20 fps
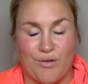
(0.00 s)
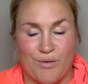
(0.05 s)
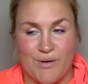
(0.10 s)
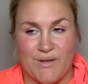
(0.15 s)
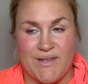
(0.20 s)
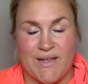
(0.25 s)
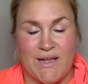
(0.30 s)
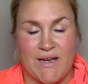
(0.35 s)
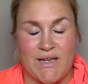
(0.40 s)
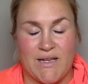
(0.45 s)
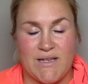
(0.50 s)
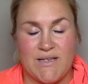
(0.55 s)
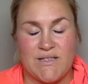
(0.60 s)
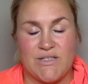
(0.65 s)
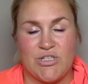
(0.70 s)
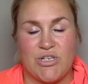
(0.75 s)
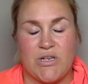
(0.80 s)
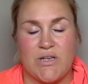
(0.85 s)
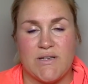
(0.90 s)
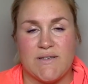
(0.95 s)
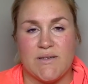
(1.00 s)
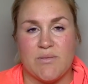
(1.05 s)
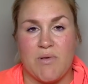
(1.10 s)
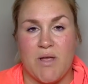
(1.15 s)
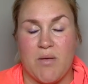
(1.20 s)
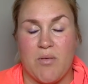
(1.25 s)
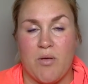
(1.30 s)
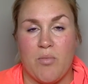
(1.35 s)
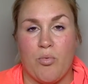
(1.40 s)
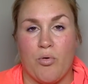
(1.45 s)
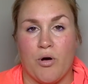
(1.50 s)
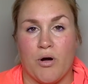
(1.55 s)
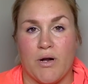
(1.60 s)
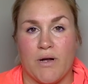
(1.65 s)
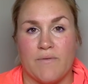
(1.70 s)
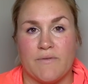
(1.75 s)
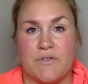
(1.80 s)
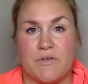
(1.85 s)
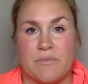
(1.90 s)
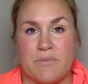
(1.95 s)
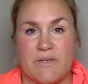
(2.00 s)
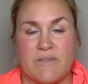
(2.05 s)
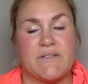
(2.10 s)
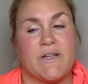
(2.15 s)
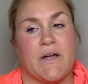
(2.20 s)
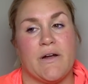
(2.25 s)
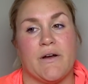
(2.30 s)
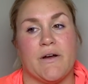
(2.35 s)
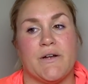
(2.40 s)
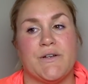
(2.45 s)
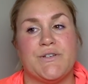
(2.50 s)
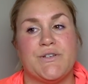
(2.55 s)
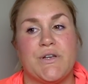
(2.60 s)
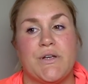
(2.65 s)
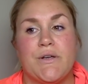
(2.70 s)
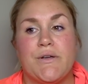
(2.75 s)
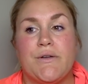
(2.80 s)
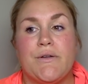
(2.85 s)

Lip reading: know what that is, she is a baby born after miscarriage.